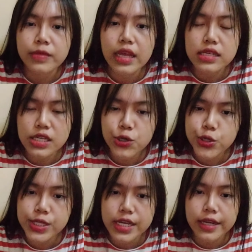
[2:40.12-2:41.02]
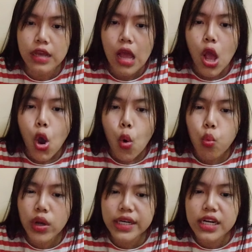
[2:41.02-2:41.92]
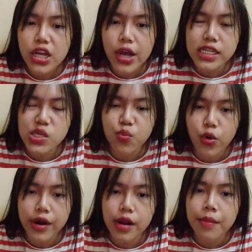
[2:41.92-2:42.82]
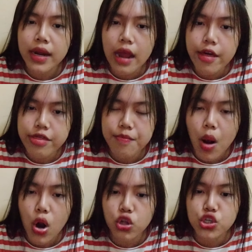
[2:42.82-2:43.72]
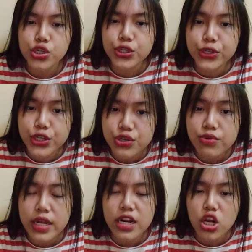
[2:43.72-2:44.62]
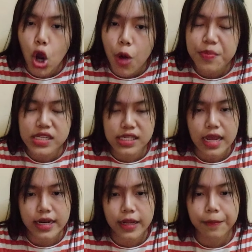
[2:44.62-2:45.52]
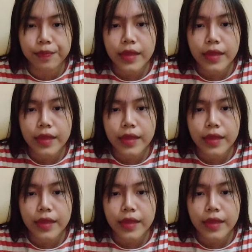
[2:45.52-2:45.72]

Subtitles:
That's interesting. What are the kinds of work might anthropologists do in a corporate setting?